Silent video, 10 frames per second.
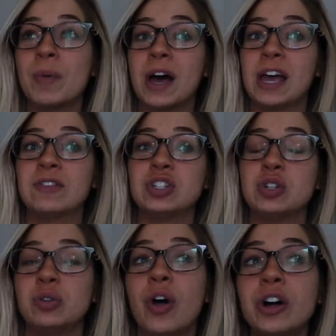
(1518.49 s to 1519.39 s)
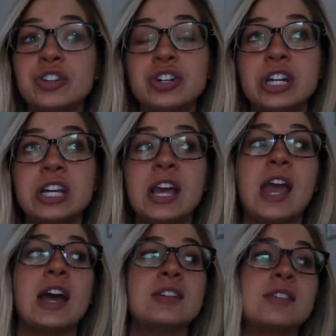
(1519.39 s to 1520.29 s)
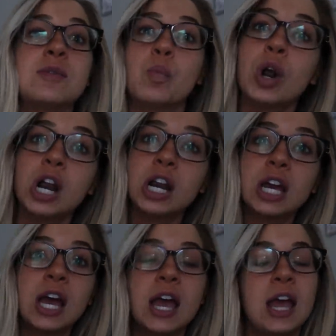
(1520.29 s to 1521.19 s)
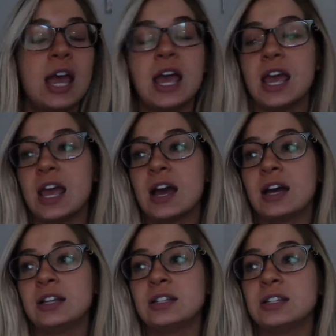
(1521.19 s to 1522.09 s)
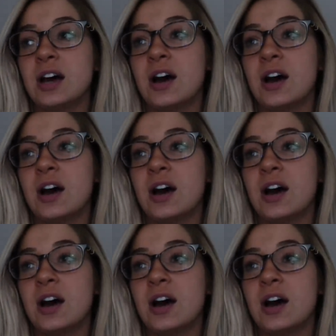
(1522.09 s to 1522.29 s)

I have to do laundry and some work, and